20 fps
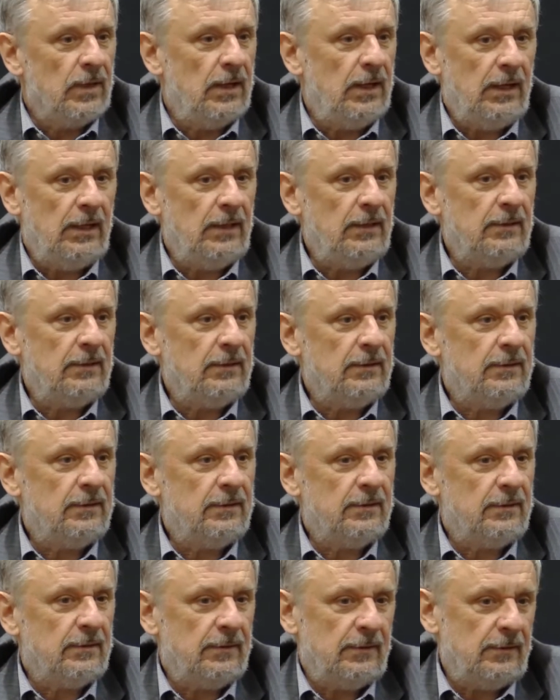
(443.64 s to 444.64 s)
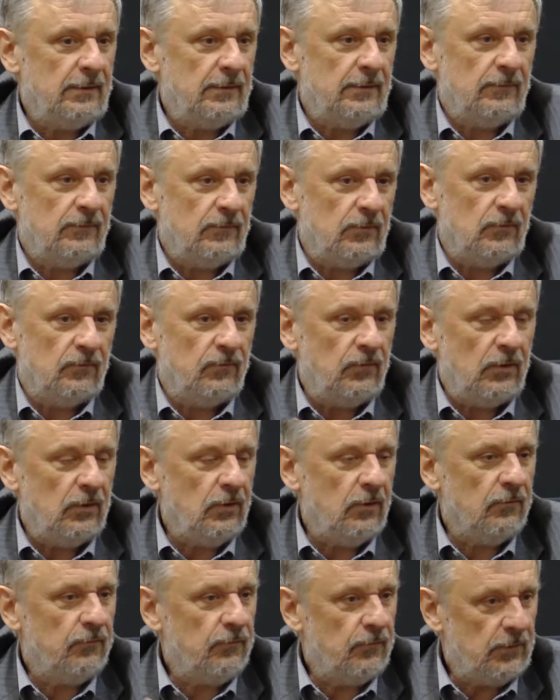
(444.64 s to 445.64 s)
And
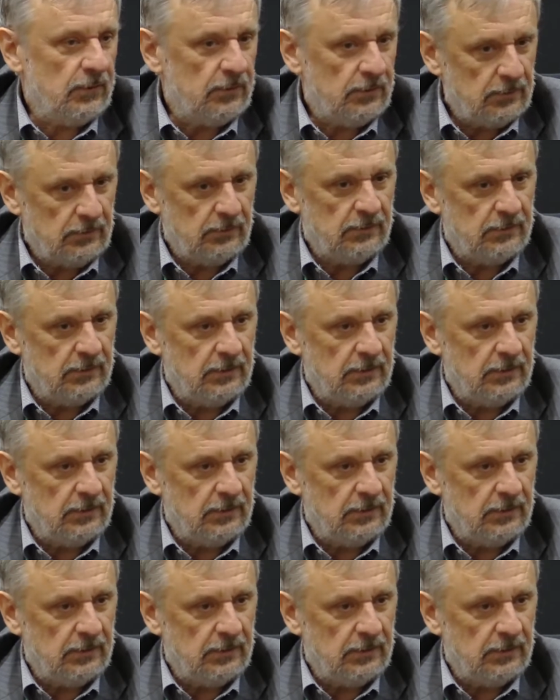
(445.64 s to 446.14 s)
very often